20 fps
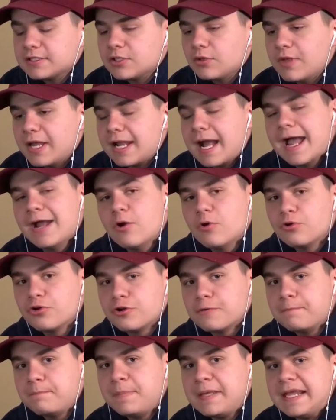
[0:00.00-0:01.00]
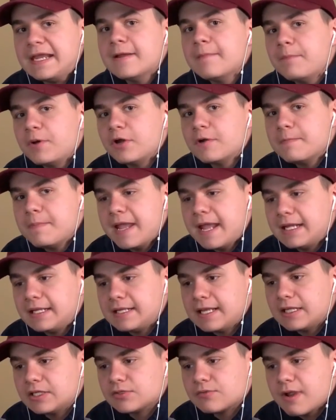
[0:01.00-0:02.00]
So like I ordered peanut butter
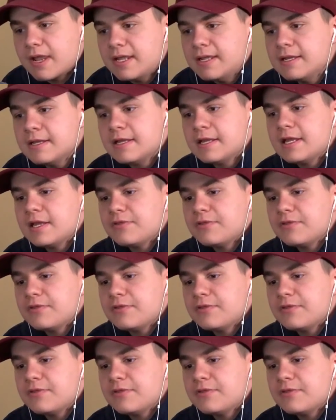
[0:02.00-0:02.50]
pancakes, right?